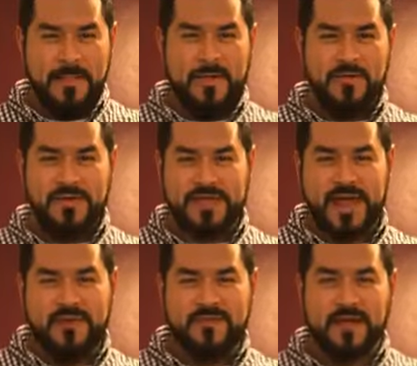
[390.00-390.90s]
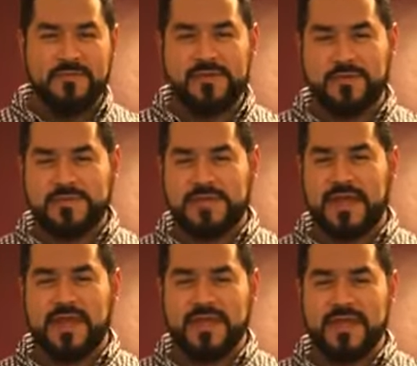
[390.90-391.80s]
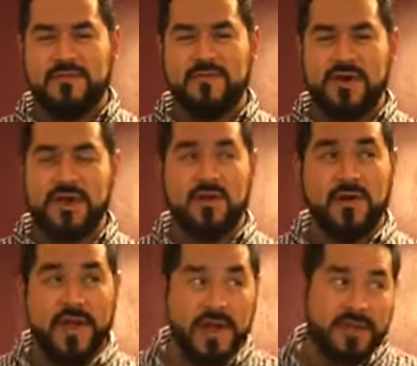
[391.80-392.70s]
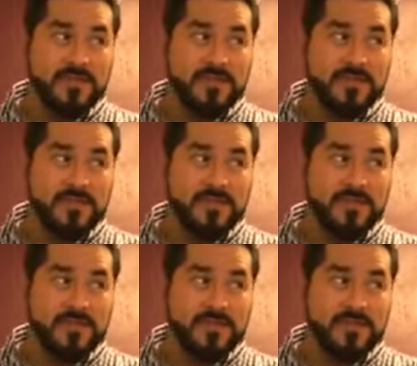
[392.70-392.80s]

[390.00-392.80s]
And we're using a half cup of triple sec, and then we're gonna go ahead and